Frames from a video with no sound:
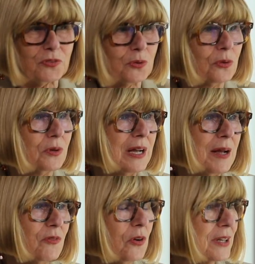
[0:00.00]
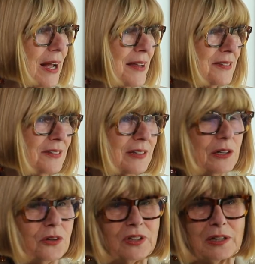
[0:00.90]
of your vodcasts is
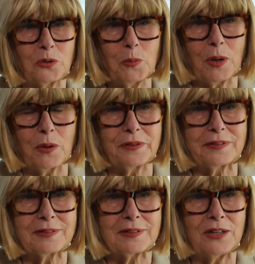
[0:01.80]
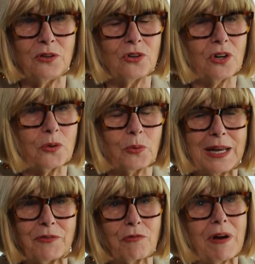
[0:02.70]
closing the loopholes, and you know that we
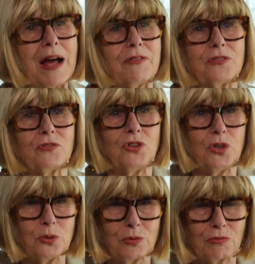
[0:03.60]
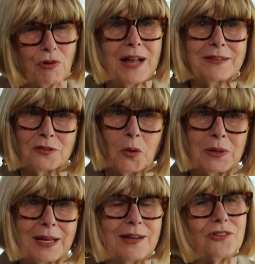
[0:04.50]
have a raft of new rights and
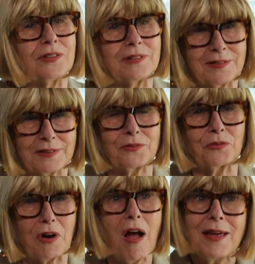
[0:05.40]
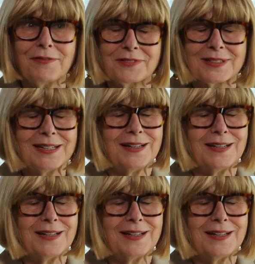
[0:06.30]
obligations that have arrived